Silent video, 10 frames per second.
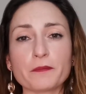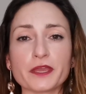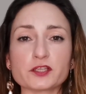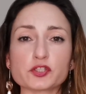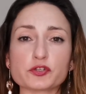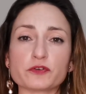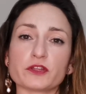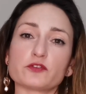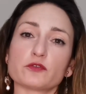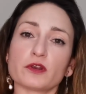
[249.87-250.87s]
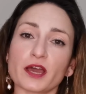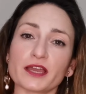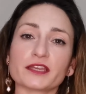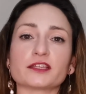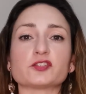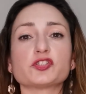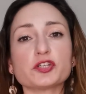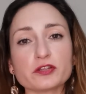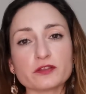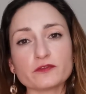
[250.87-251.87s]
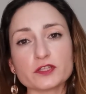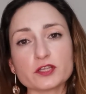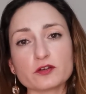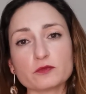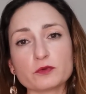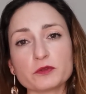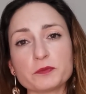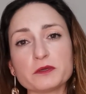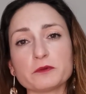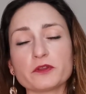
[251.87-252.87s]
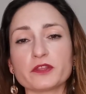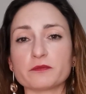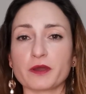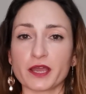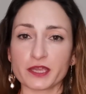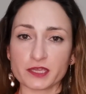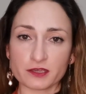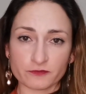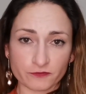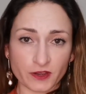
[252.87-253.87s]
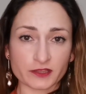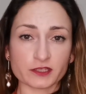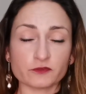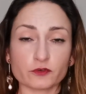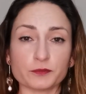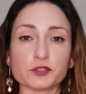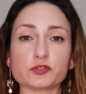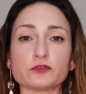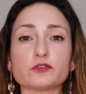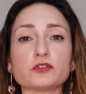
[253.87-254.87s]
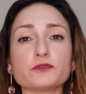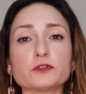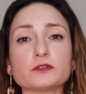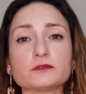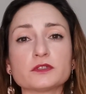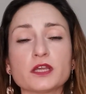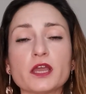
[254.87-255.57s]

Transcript: make sure that you like and share the video with people that might find the information useful.